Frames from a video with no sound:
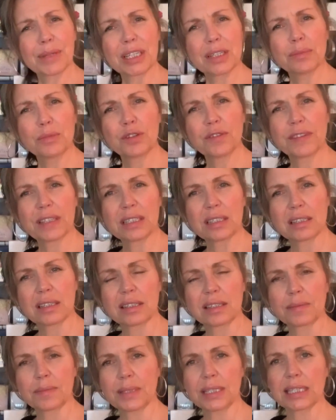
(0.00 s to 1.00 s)
I'm going to move
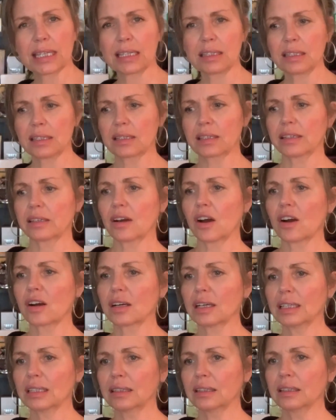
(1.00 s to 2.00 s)
into some scents that
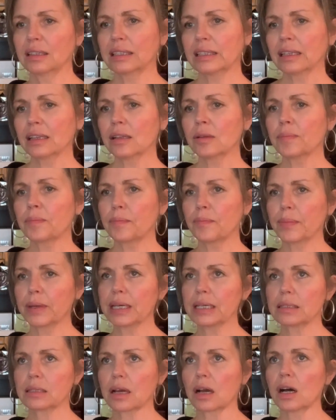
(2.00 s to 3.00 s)
are a little
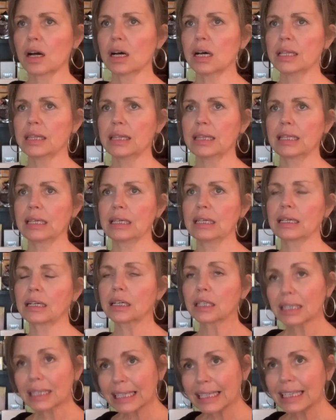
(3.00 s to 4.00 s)
bit on the
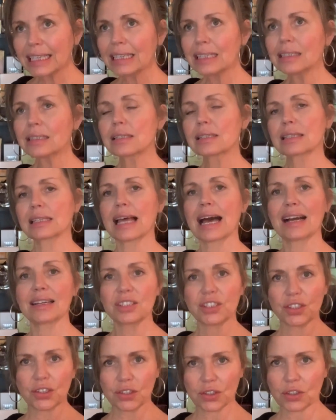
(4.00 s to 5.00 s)
clean
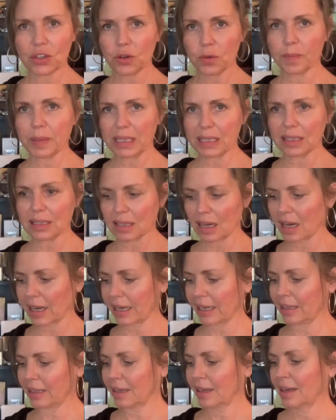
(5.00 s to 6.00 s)
slash soapy
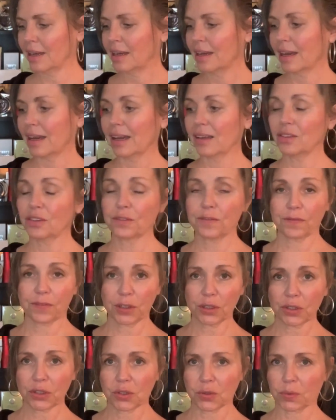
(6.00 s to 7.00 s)
side. And the
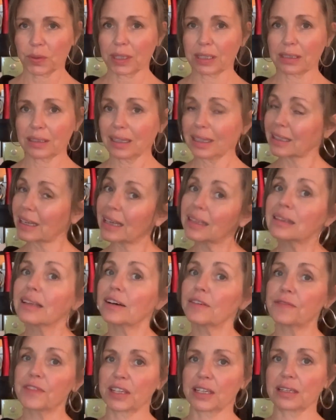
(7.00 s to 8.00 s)
first one, and I
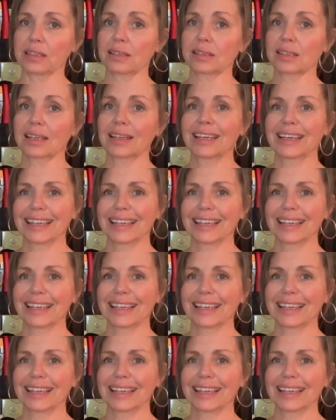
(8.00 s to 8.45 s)
love this,